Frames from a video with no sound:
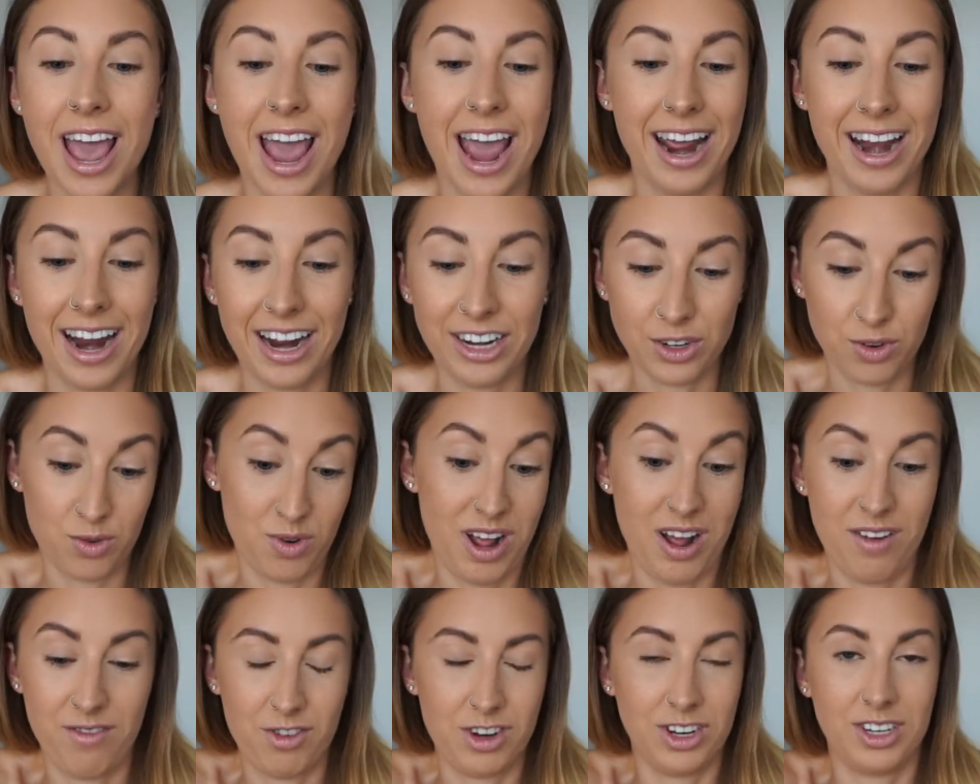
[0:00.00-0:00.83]
and I don't
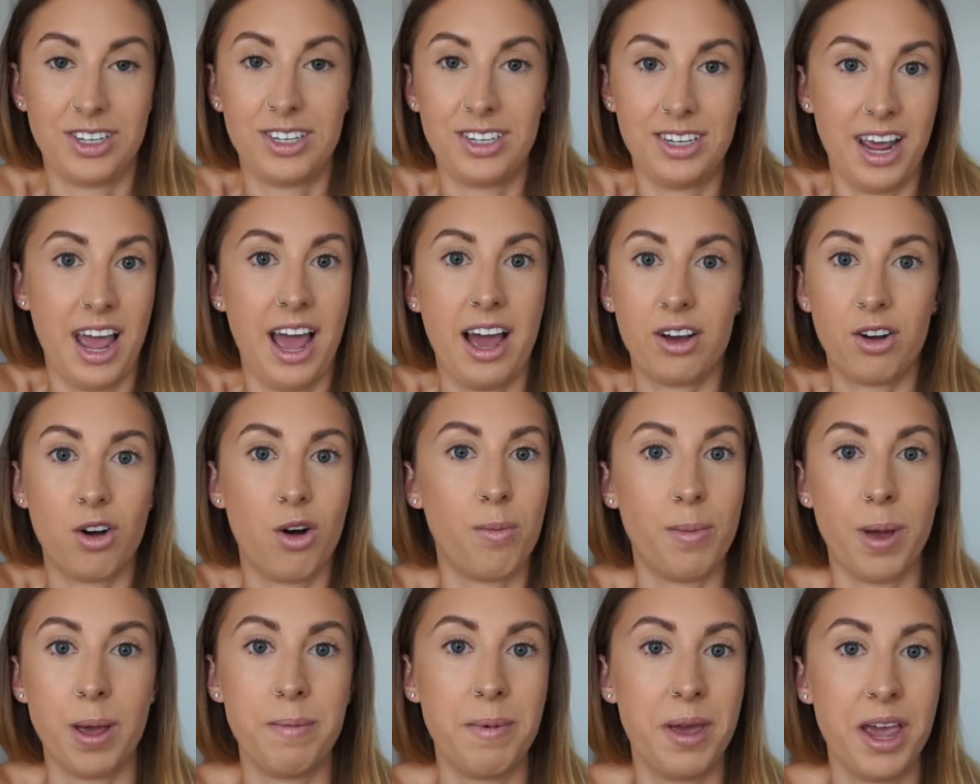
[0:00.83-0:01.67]
have to stack all
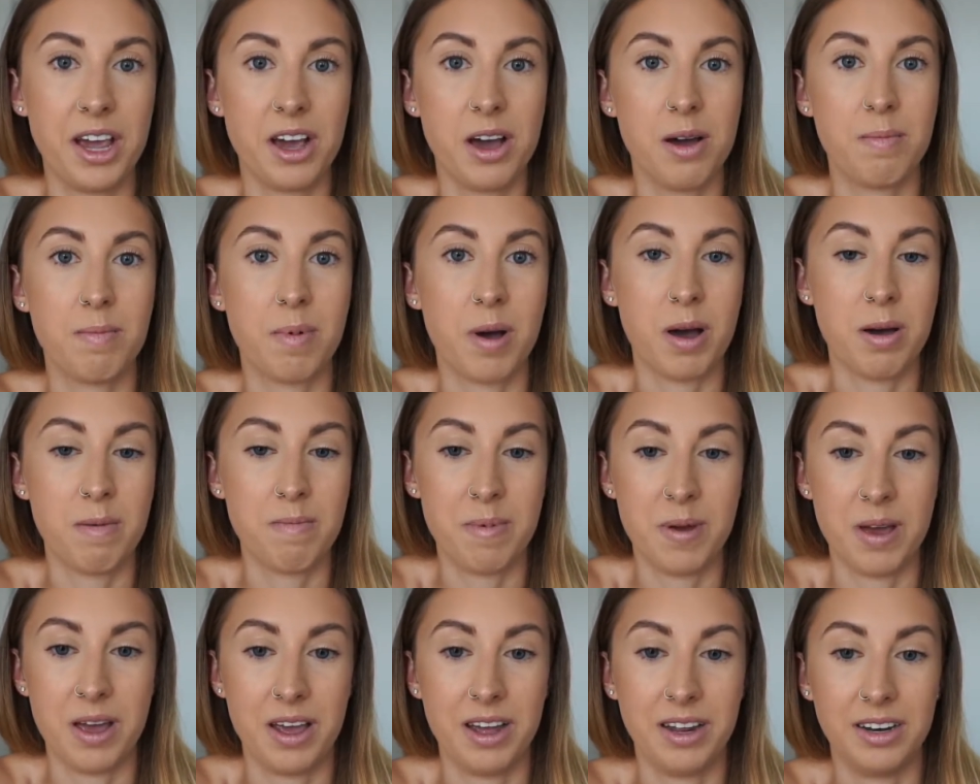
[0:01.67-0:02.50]
my makeup
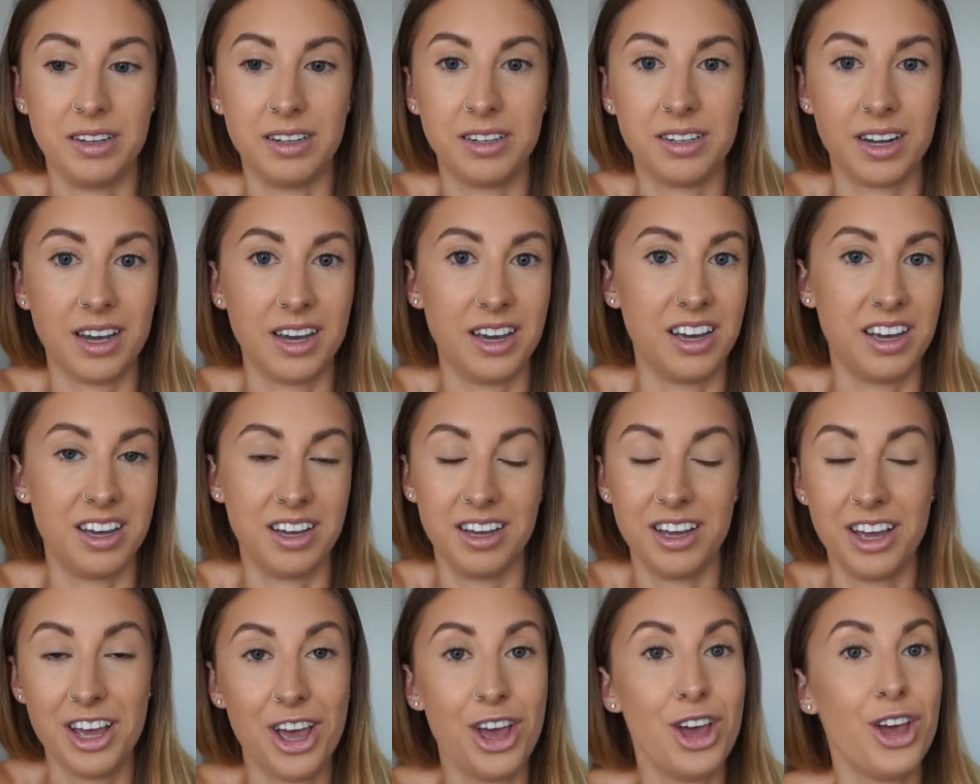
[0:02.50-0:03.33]
up and
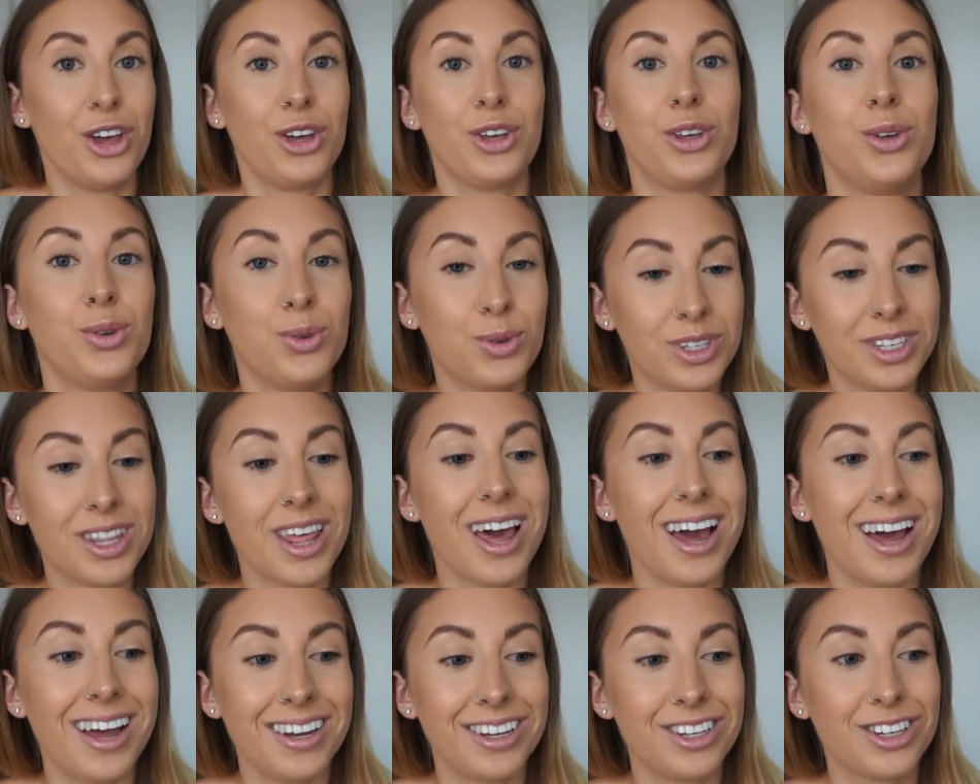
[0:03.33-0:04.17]
use
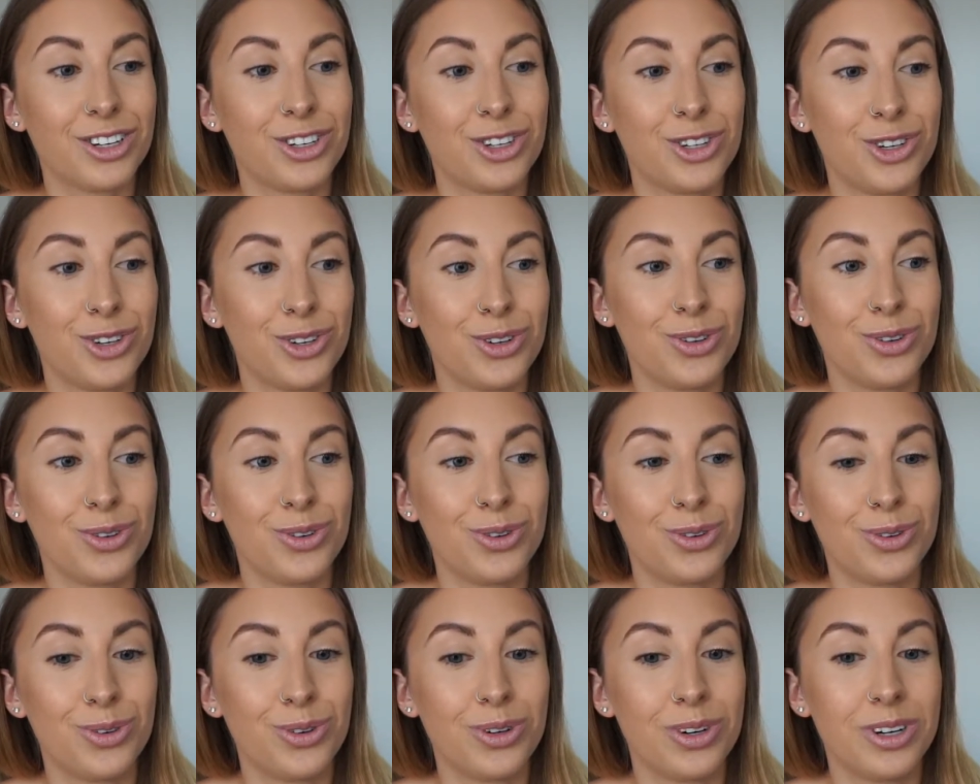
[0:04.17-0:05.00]
that
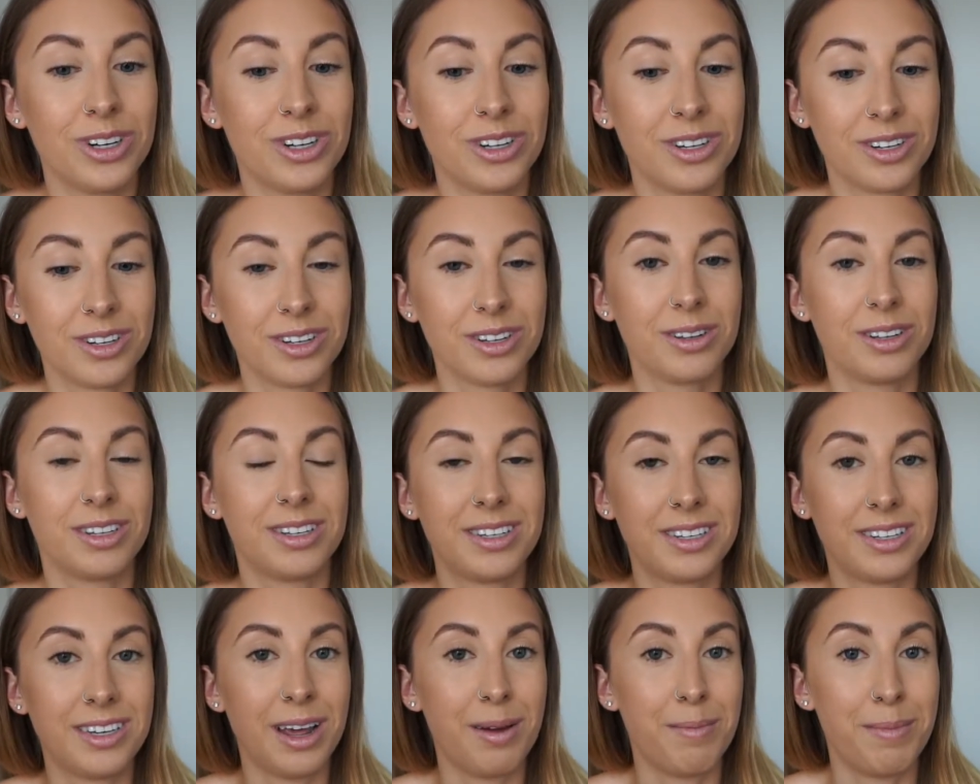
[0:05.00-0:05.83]
to
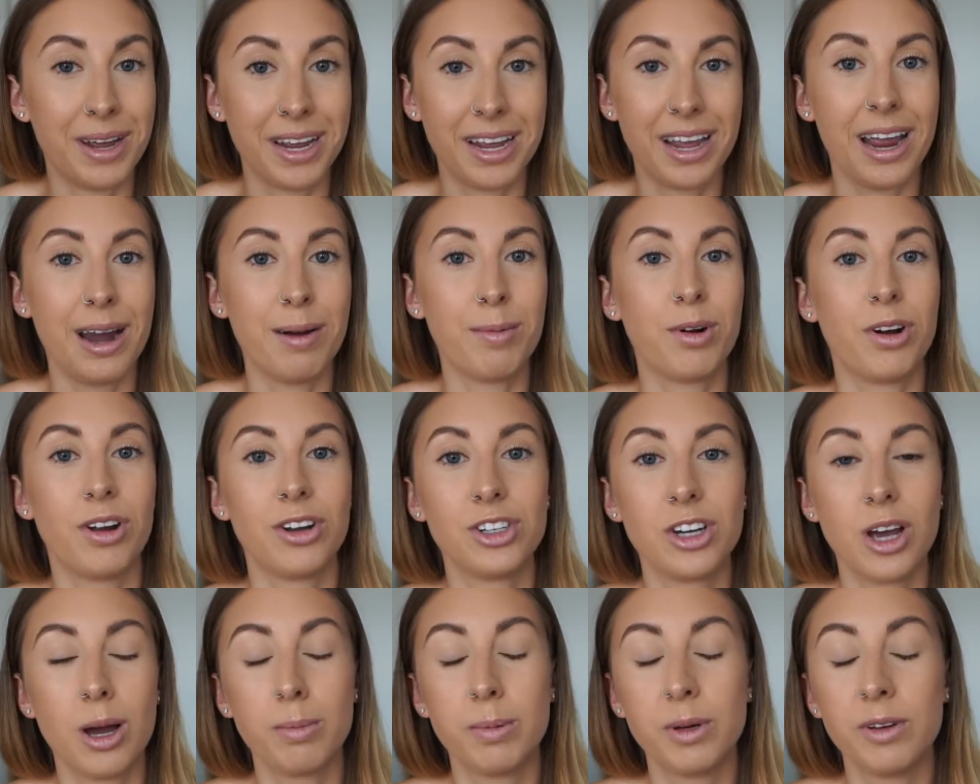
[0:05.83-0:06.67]
set my camera on
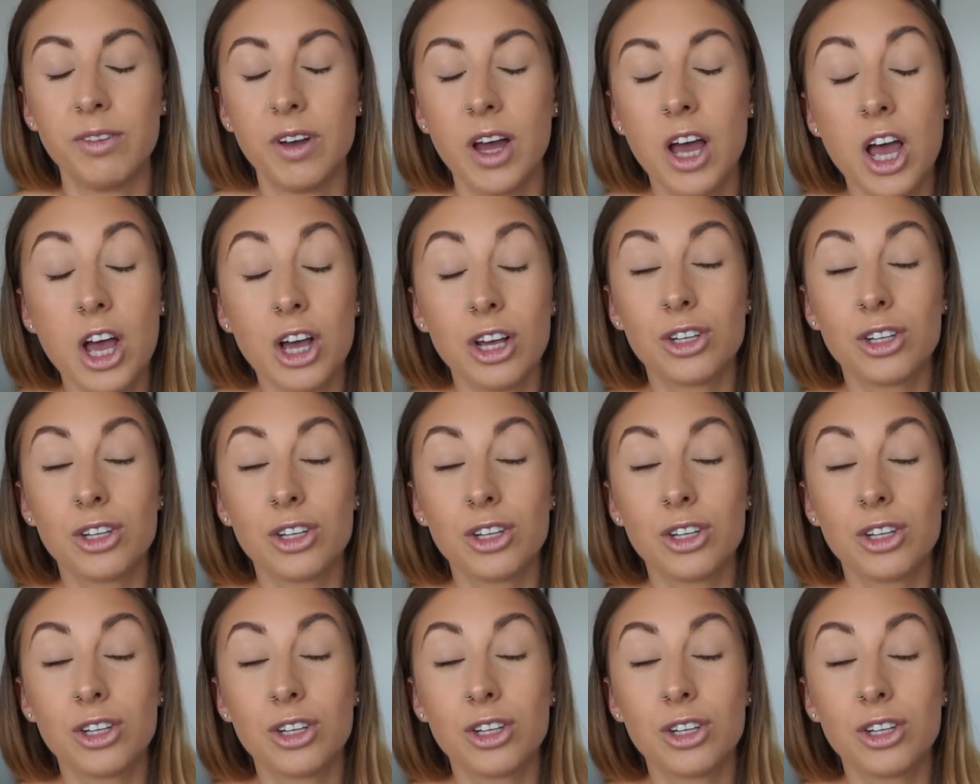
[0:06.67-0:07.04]
top of.